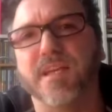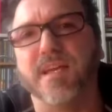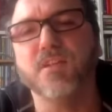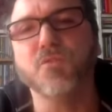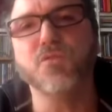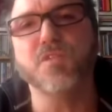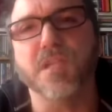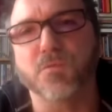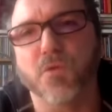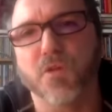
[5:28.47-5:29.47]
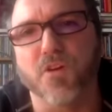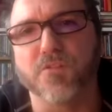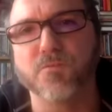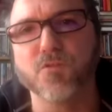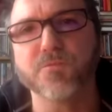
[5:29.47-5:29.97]
a loose network
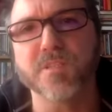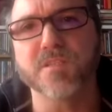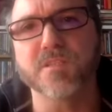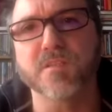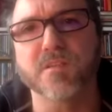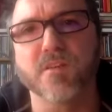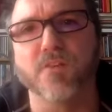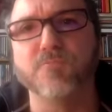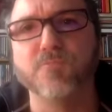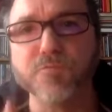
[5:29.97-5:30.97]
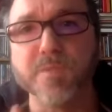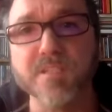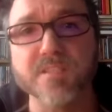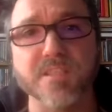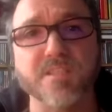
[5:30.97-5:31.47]
of movements
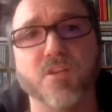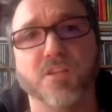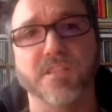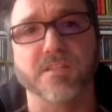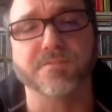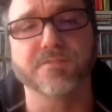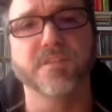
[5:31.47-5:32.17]
is not enough.